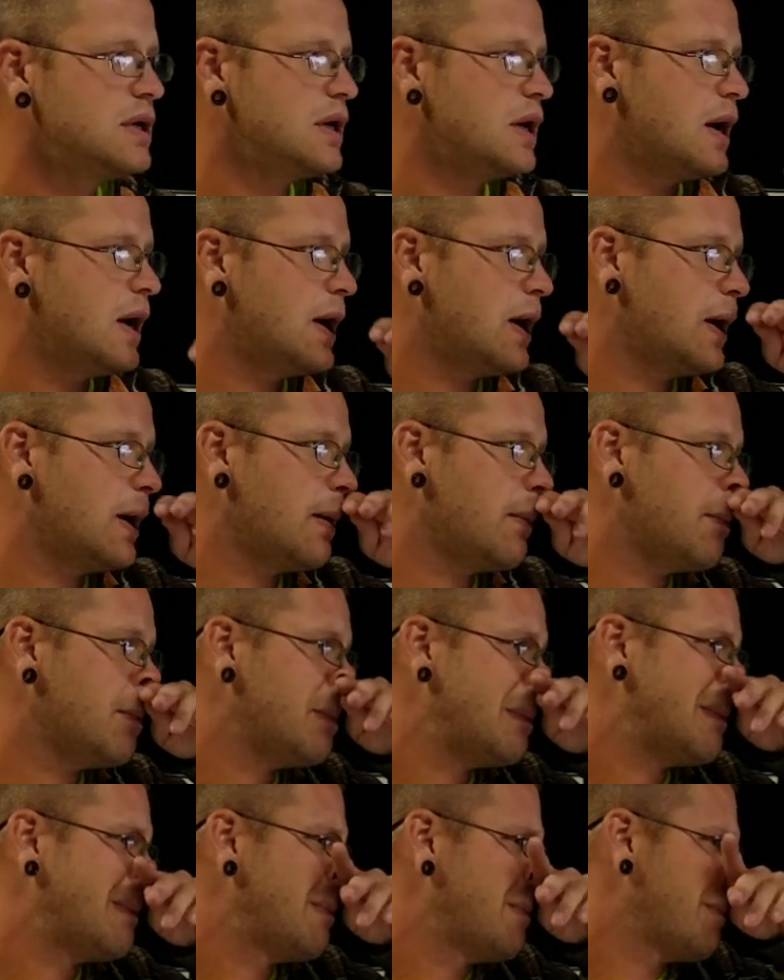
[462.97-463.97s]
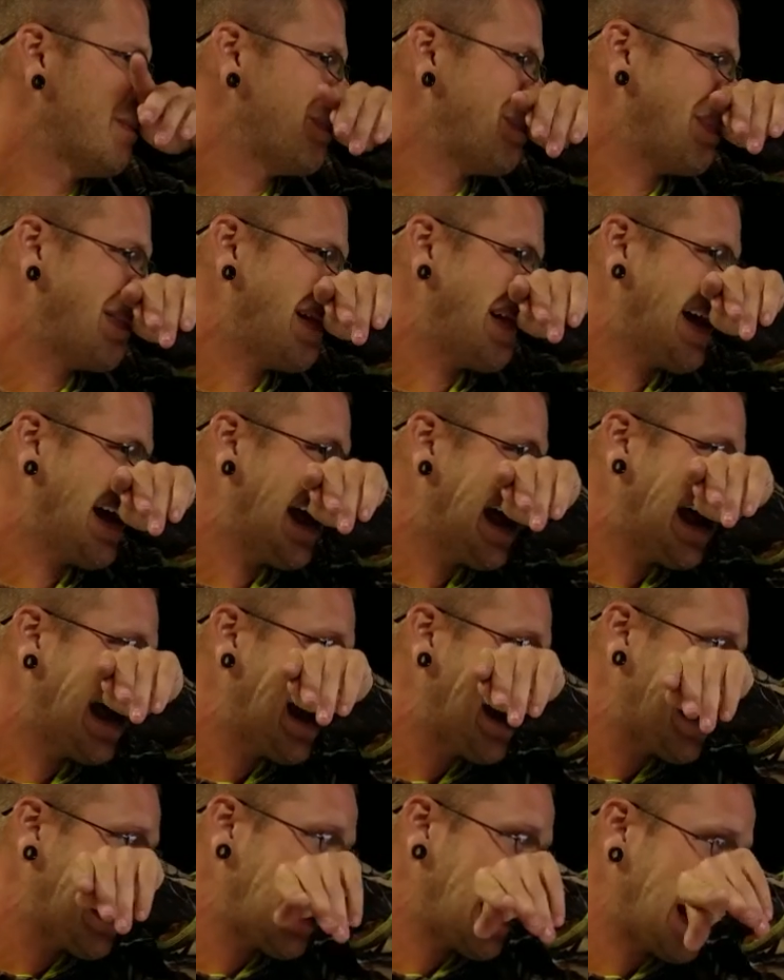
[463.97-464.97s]

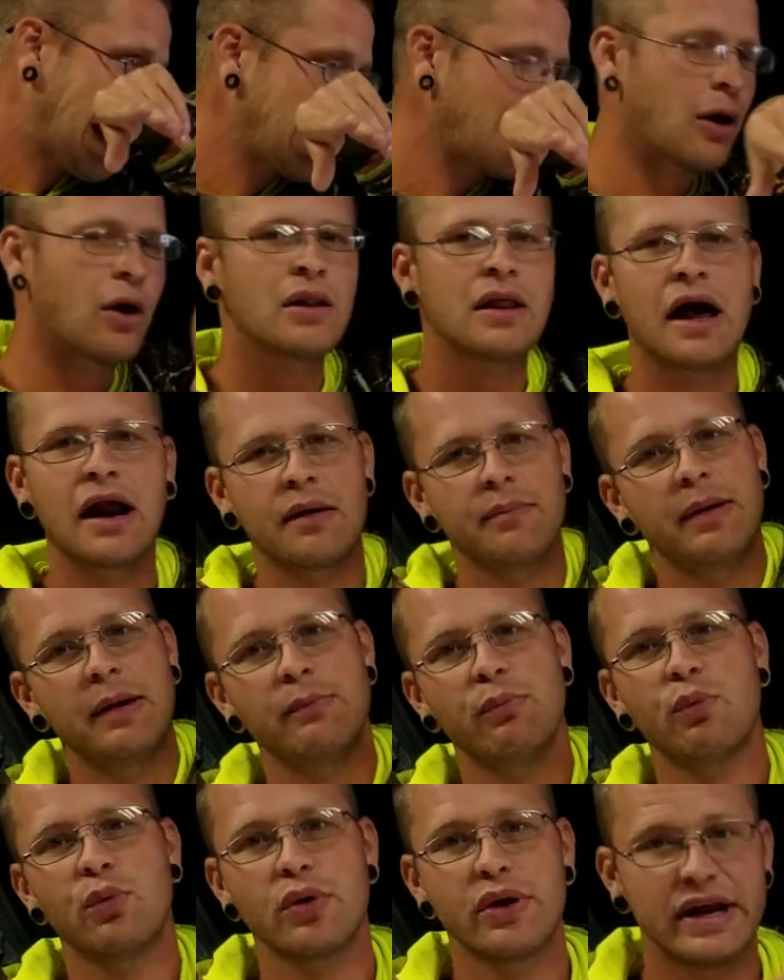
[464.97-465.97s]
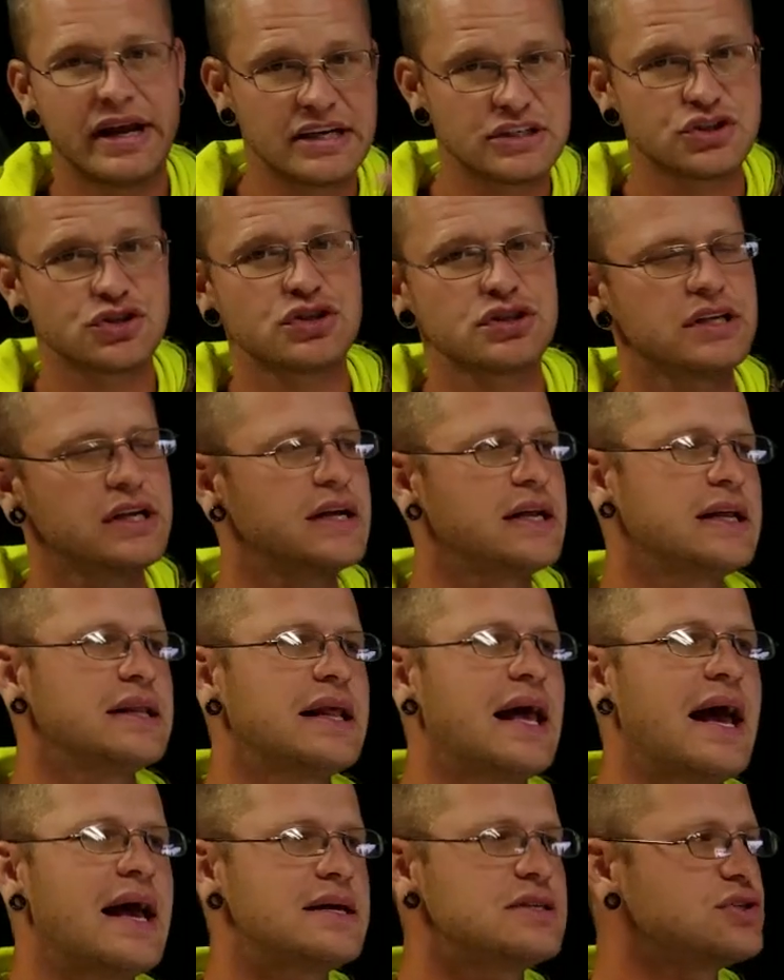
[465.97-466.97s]
I know a lot of people were interested in
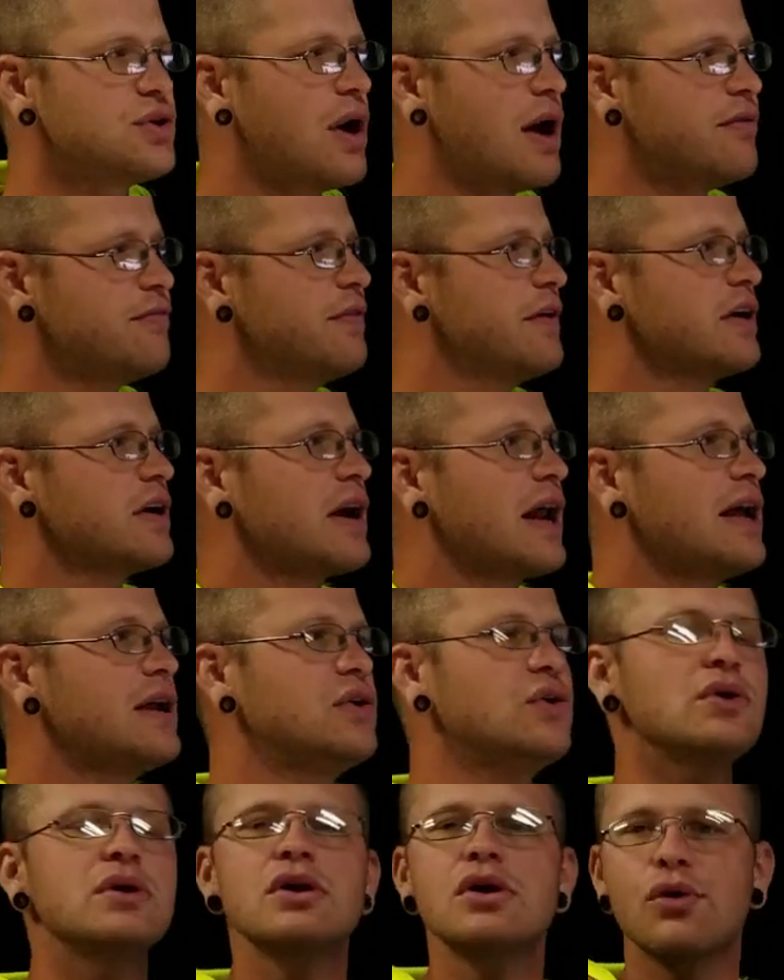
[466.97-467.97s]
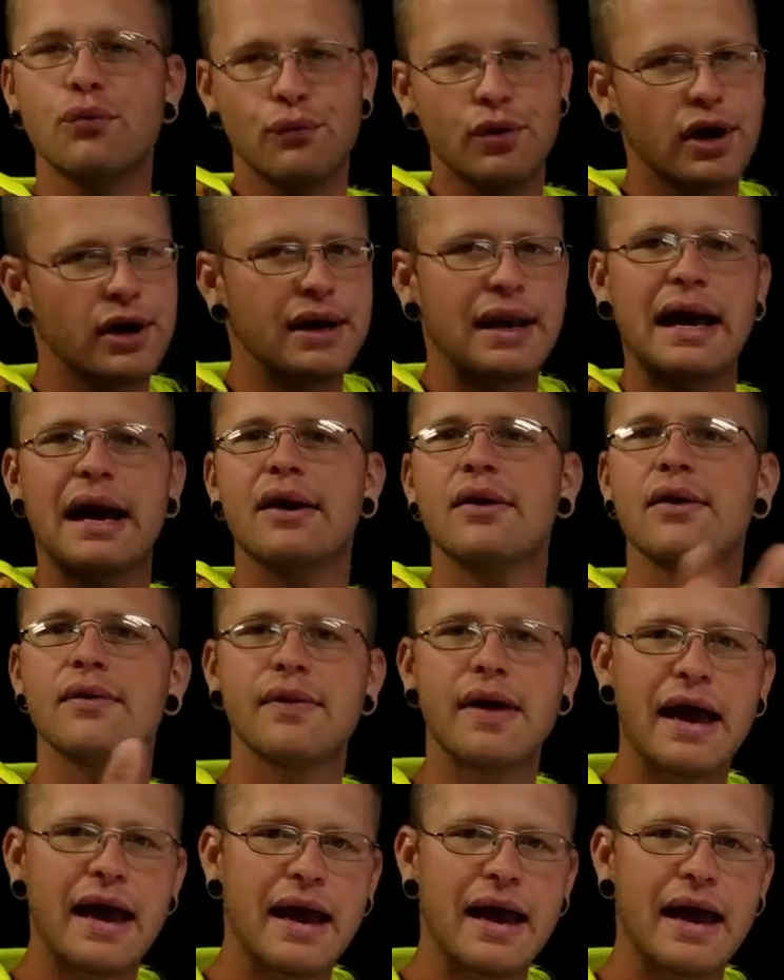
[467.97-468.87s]
that, so I figured I'd do a little rundown on that